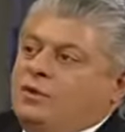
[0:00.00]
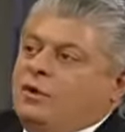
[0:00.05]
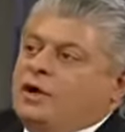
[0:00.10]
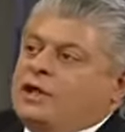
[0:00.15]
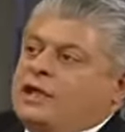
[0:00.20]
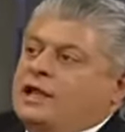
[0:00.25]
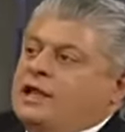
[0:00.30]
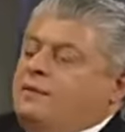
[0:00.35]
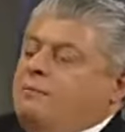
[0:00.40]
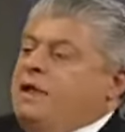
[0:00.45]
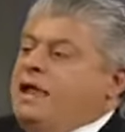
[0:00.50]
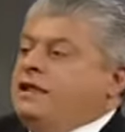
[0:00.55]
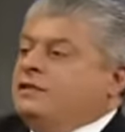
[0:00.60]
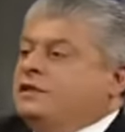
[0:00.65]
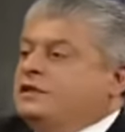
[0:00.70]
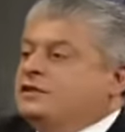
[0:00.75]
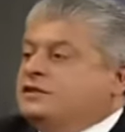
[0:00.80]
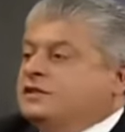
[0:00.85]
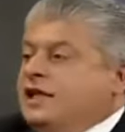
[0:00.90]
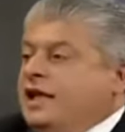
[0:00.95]
Nor can it
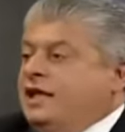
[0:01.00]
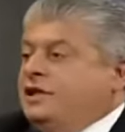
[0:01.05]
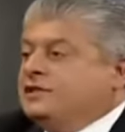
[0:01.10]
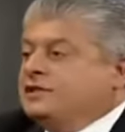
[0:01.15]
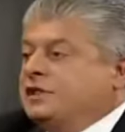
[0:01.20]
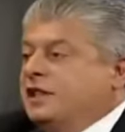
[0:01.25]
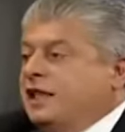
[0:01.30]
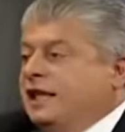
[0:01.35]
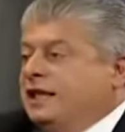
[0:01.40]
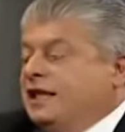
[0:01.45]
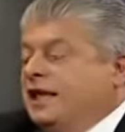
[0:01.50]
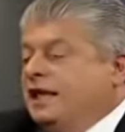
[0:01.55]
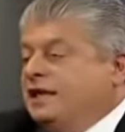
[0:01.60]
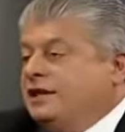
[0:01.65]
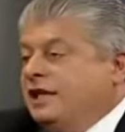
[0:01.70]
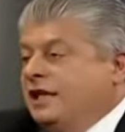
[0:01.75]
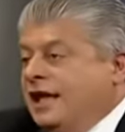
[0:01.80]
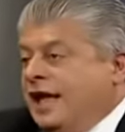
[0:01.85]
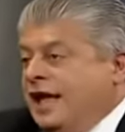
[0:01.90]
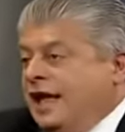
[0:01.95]
make the states, like
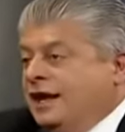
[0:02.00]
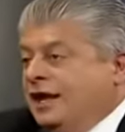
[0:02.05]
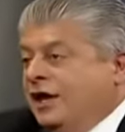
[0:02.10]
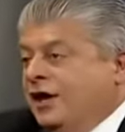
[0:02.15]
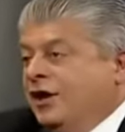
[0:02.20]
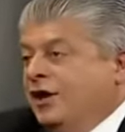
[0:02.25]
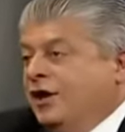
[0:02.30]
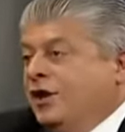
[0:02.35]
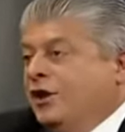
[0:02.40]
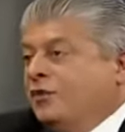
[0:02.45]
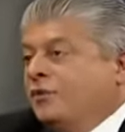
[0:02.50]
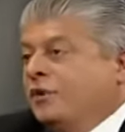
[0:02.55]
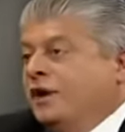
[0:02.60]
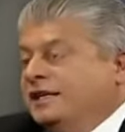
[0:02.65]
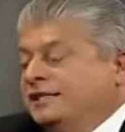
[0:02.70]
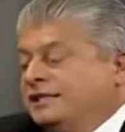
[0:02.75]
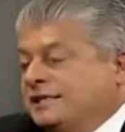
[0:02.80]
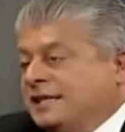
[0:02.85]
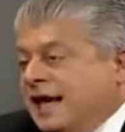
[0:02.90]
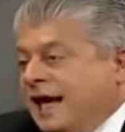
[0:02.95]
Indiana,
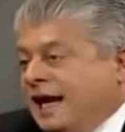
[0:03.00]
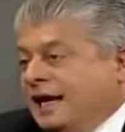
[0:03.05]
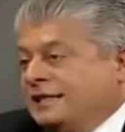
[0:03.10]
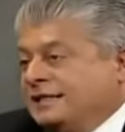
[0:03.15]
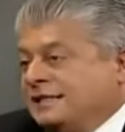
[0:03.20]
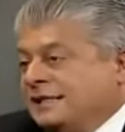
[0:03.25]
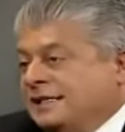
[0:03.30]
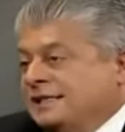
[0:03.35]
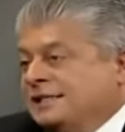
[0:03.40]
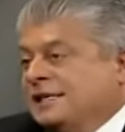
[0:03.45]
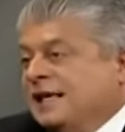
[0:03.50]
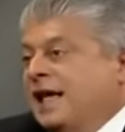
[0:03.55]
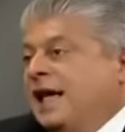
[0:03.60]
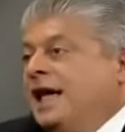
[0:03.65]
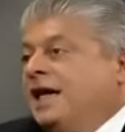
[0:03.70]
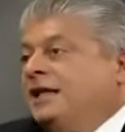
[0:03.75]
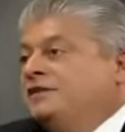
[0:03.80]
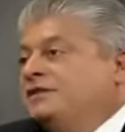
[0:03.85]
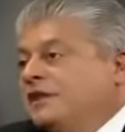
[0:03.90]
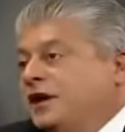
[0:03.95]
raise taxes
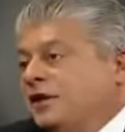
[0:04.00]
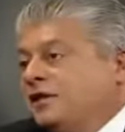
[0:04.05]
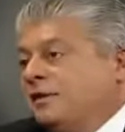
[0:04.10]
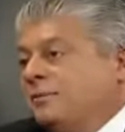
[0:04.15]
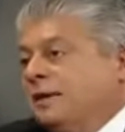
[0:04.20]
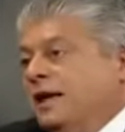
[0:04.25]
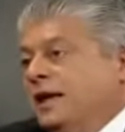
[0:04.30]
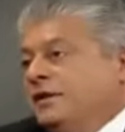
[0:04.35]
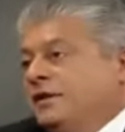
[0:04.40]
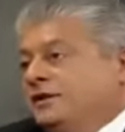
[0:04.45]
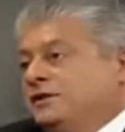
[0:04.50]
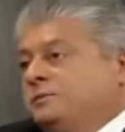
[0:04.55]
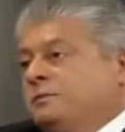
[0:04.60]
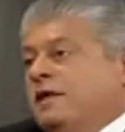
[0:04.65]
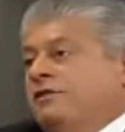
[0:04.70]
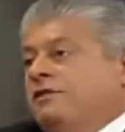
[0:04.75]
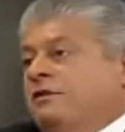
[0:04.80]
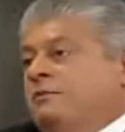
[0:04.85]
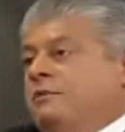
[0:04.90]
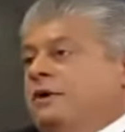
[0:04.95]
and tell them how to
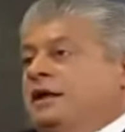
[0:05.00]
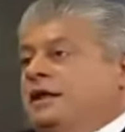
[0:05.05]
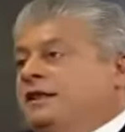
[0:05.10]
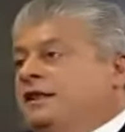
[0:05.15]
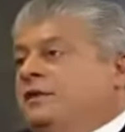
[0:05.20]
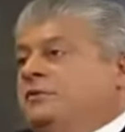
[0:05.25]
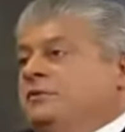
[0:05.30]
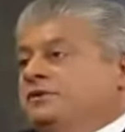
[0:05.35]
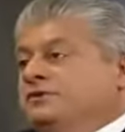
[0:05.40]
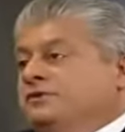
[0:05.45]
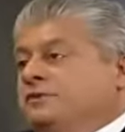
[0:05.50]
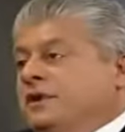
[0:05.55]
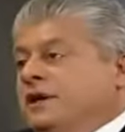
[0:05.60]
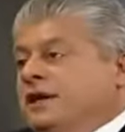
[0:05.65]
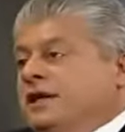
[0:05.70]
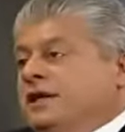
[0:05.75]
spend the money that was